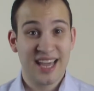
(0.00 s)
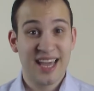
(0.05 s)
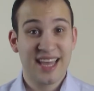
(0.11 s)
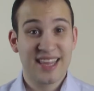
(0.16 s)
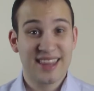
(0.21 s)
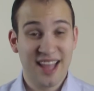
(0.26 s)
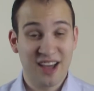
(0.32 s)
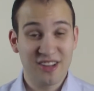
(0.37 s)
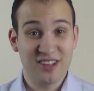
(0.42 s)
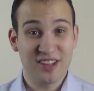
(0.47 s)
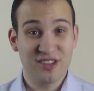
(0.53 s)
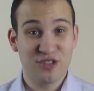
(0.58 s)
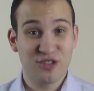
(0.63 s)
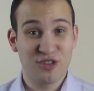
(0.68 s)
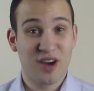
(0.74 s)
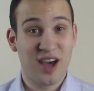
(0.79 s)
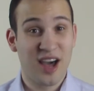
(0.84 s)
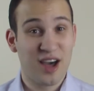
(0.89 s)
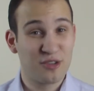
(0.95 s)
Now that you
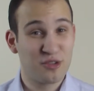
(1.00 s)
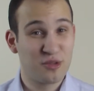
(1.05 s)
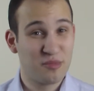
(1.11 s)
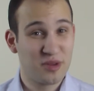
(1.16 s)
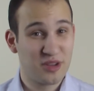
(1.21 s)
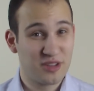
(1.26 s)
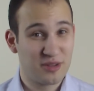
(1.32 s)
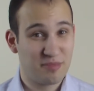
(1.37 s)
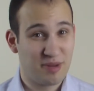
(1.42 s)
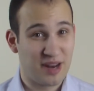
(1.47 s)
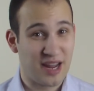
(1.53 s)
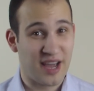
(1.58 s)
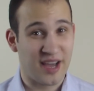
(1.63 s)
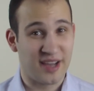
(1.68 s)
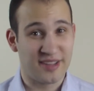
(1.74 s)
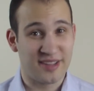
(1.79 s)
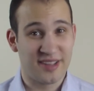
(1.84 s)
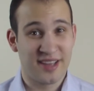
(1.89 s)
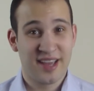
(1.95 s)
know how to build a
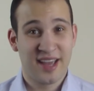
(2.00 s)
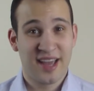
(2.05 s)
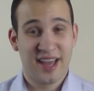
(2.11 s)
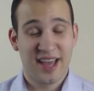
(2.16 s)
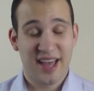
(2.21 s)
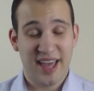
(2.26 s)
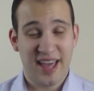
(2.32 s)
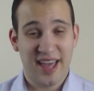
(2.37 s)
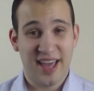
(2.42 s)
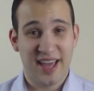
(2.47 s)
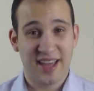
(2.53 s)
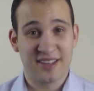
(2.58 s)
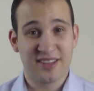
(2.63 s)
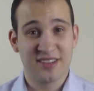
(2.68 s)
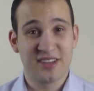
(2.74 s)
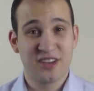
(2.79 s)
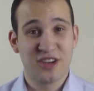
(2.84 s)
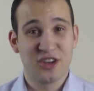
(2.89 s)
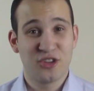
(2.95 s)
plan and
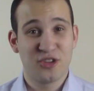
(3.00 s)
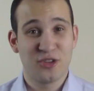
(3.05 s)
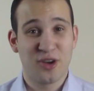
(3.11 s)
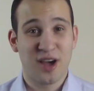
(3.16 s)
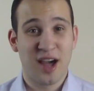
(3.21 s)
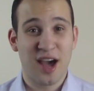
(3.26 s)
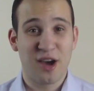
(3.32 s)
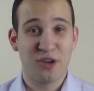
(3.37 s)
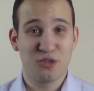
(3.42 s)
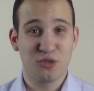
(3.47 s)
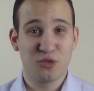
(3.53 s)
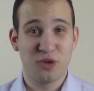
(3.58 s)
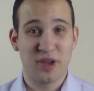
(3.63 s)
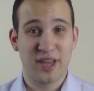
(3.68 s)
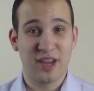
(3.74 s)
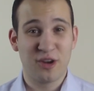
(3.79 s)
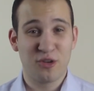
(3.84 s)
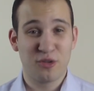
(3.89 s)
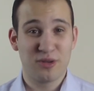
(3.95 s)
know how to
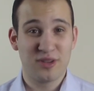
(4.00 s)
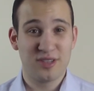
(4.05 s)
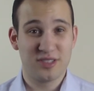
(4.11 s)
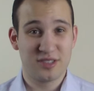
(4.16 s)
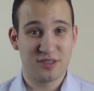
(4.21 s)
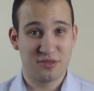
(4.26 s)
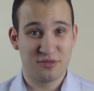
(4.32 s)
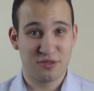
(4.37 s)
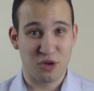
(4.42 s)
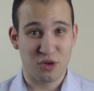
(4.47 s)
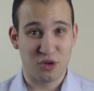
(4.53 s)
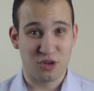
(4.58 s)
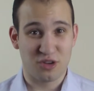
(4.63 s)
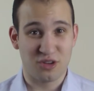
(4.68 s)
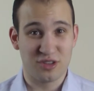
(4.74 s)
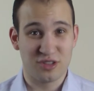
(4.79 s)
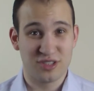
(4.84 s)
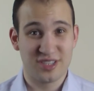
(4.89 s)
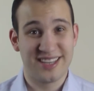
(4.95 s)
increase
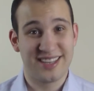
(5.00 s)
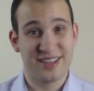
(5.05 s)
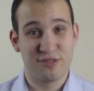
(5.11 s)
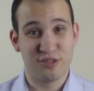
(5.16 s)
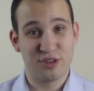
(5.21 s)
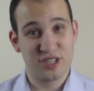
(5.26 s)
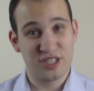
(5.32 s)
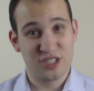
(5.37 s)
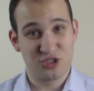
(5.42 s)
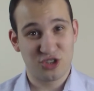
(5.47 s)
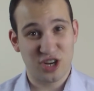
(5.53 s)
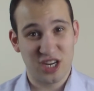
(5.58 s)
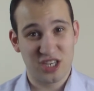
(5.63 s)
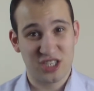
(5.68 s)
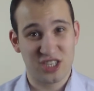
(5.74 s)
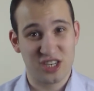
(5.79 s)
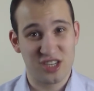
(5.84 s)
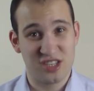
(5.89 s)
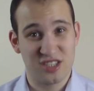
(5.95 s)
focus and avoid
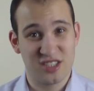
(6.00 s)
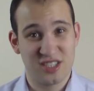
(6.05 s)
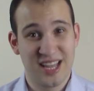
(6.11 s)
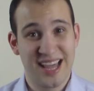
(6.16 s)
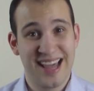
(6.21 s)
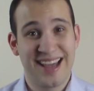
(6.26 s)
distractions,